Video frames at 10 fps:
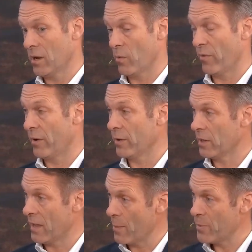were very
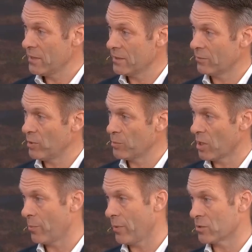happy they teamed
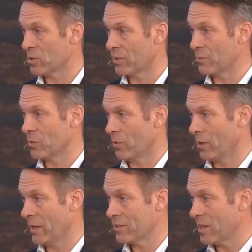up, and sometimes they were
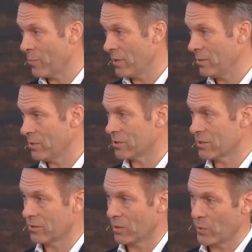less happy because they
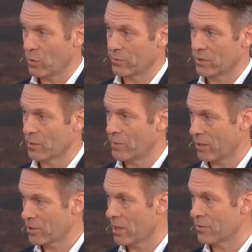thought we could have done it by
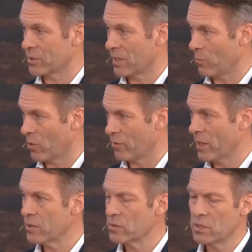ourselves and kept more
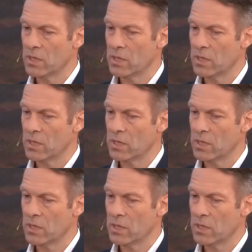value.